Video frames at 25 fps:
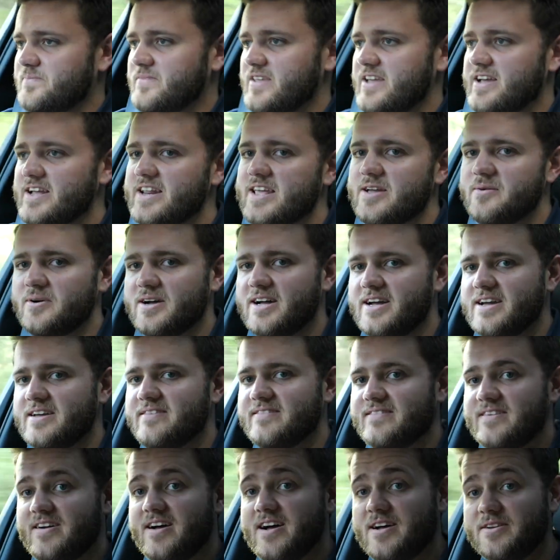Anyway,
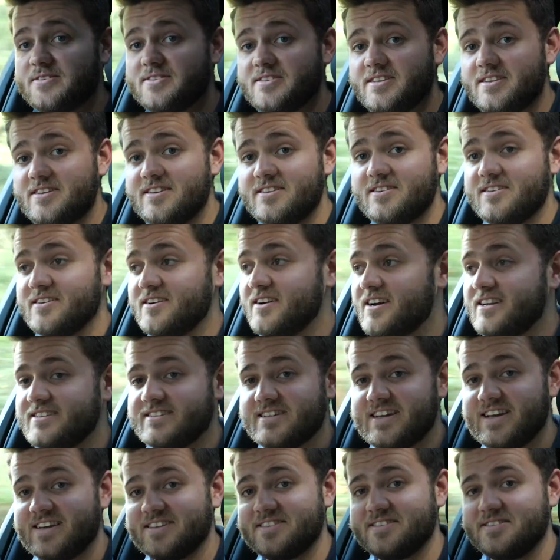I'll see you guys
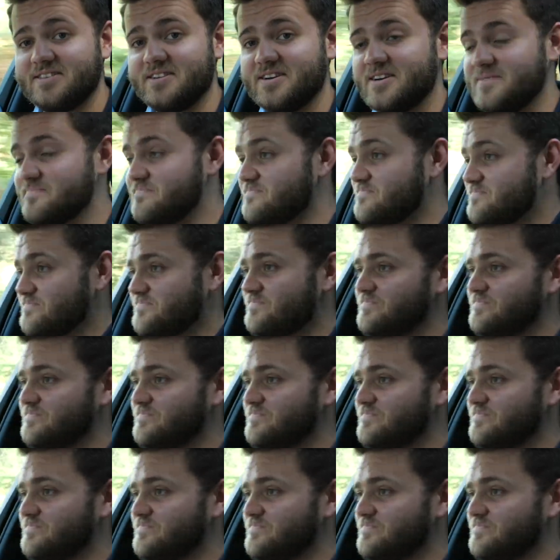next time.